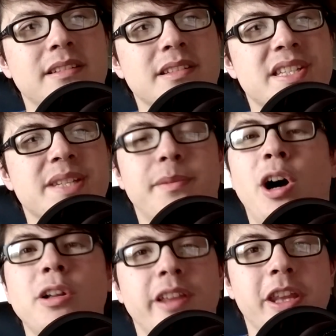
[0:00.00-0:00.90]

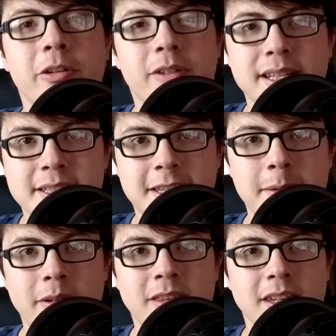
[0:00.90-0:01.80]
small in the grand
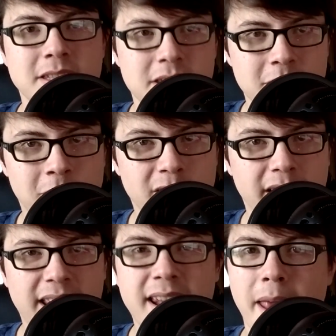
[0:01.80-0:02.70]
scheme of things story
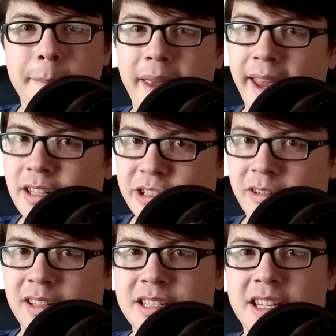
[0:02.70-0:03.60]
in a main
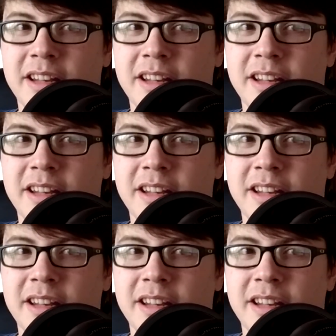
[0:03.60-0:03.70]
trilogy.